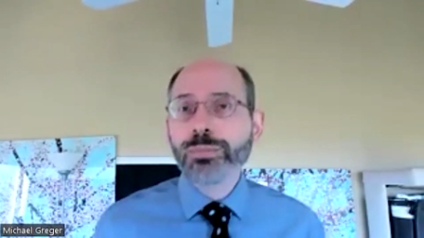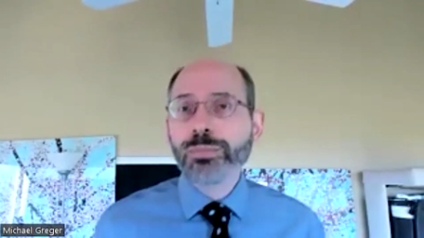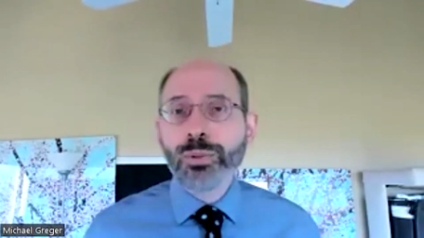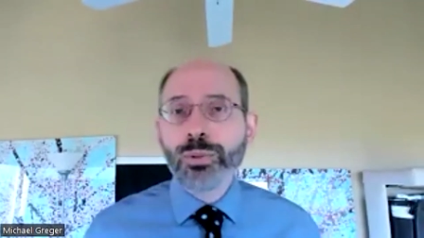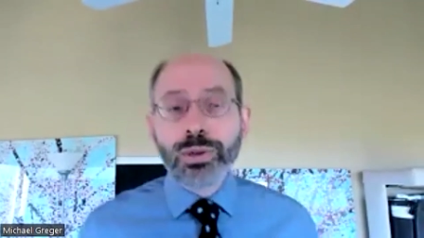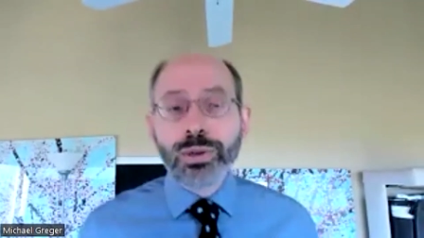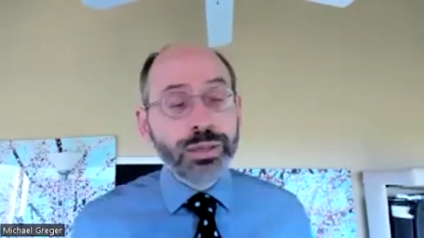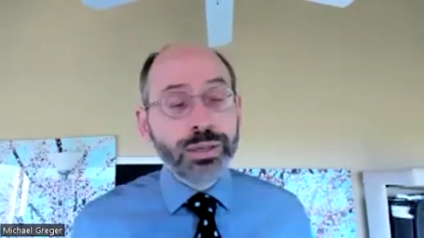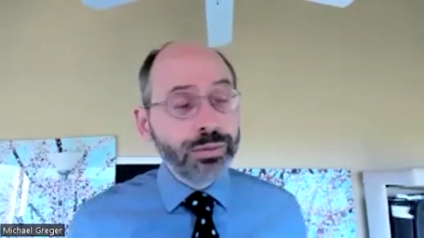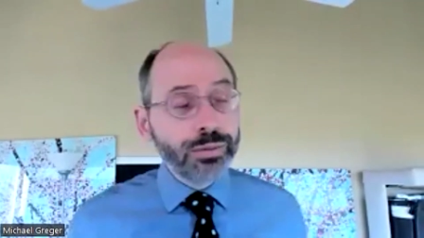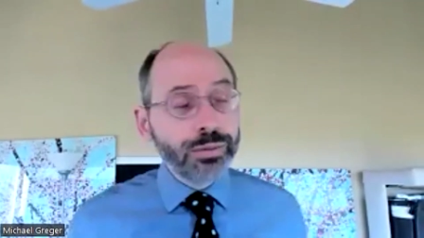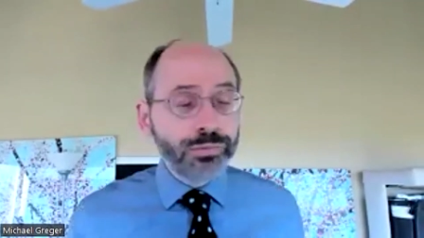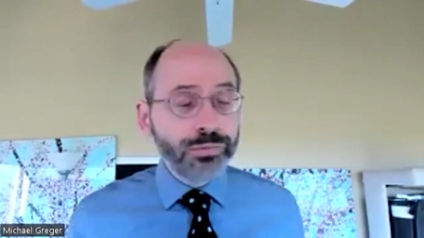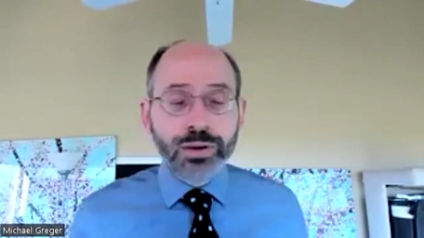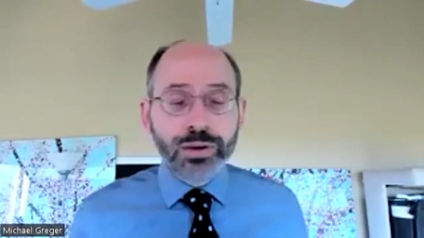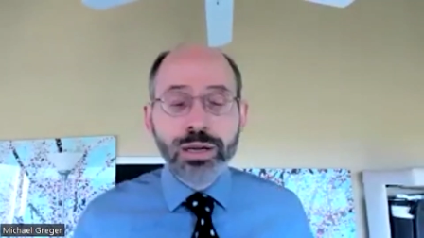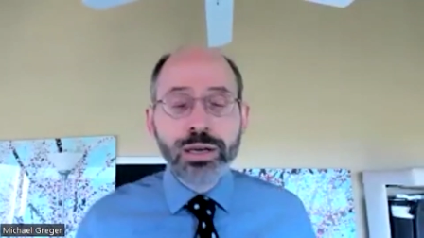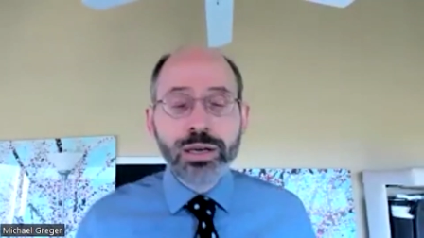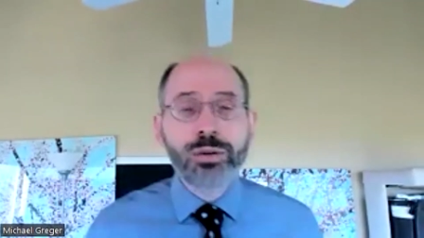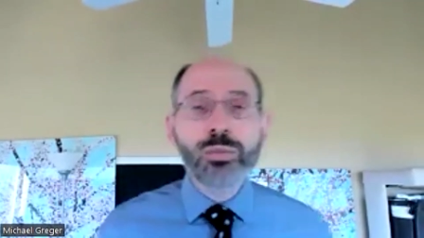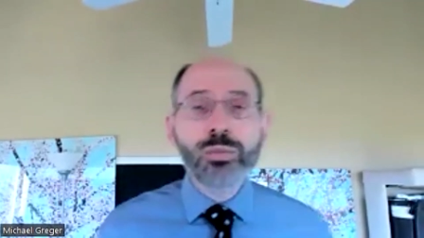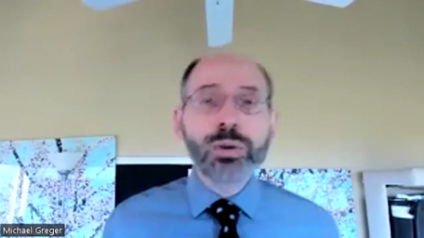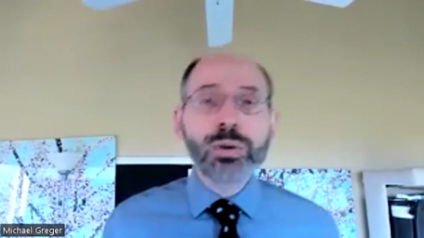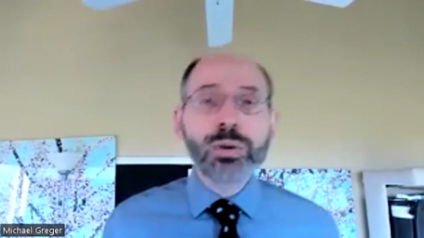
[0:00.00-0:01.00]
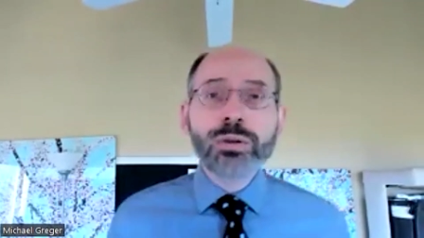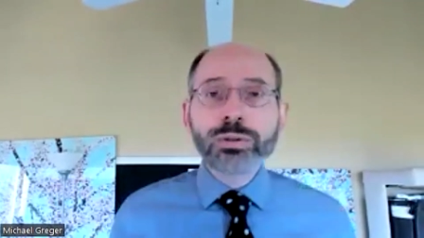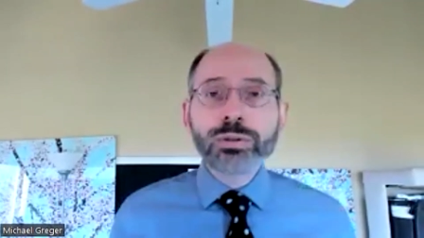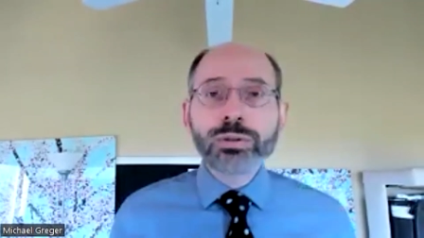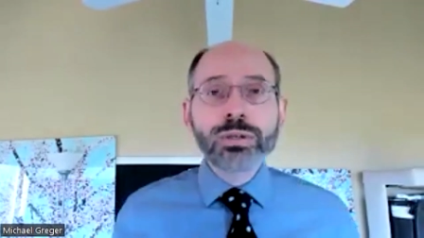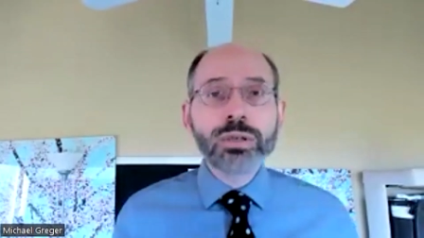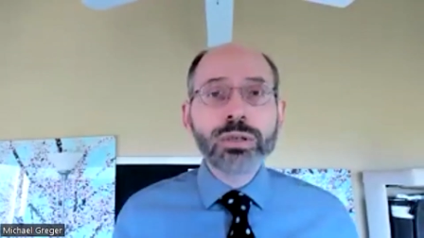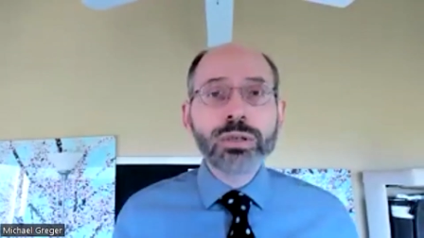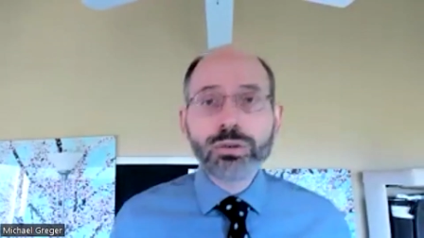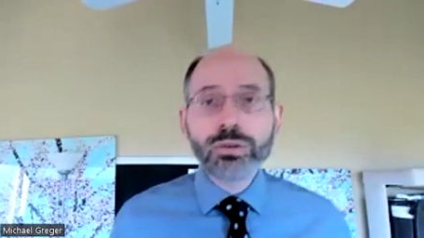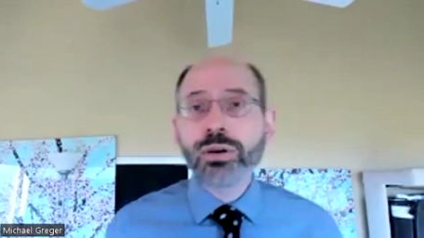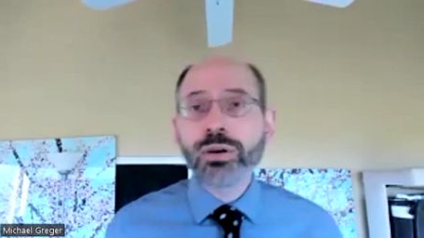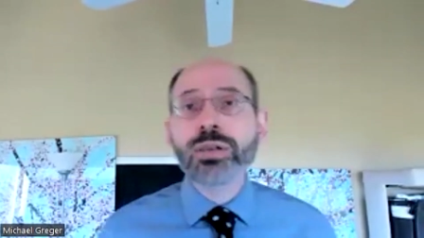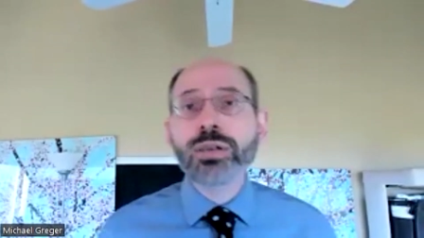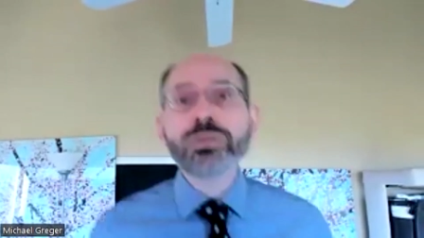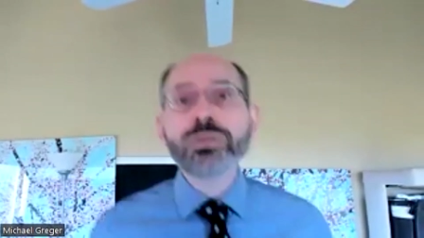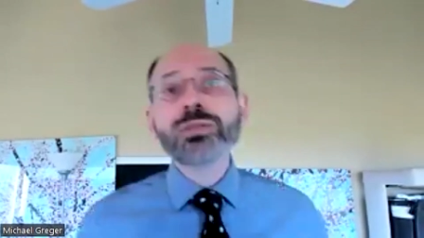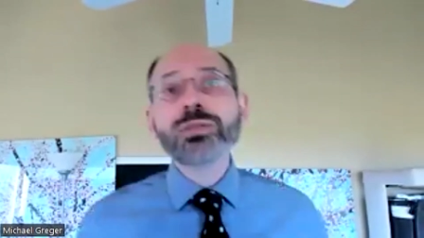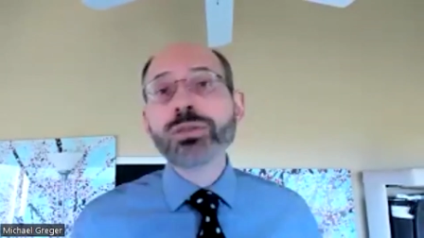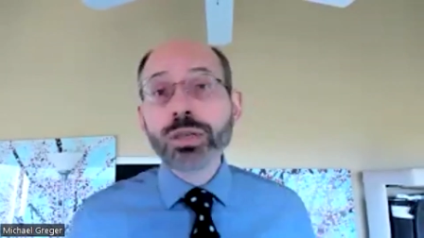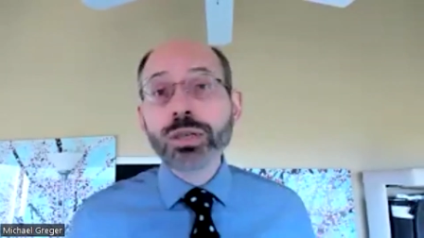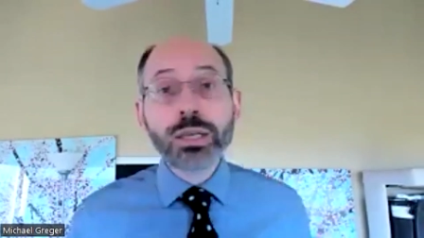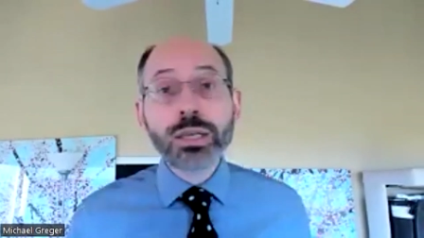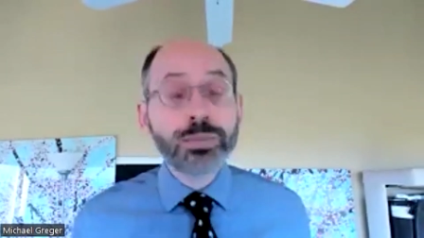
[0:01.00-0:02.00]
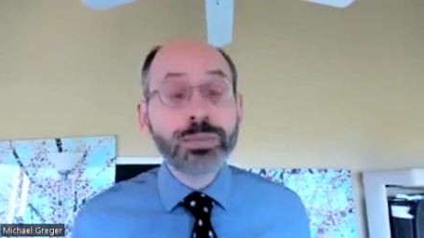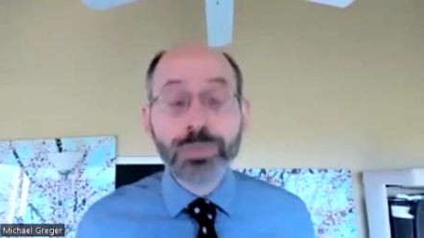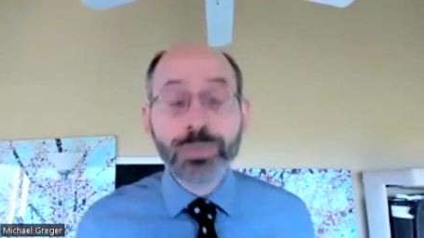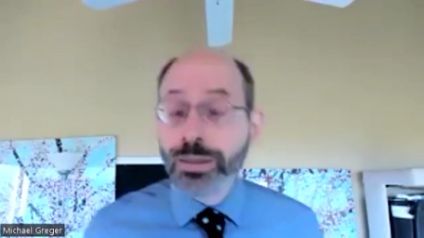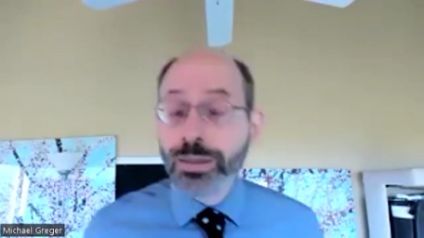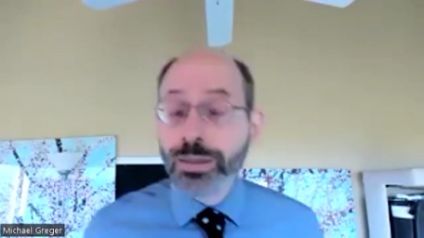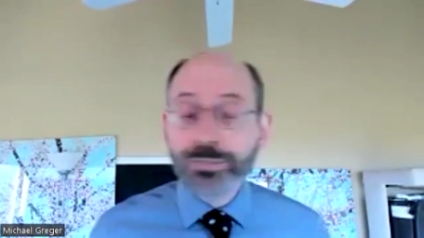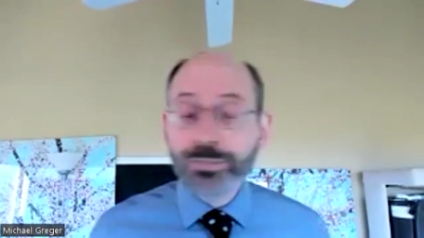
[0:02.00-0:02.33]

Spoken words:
confined to a wheelchair, crushing chest pain.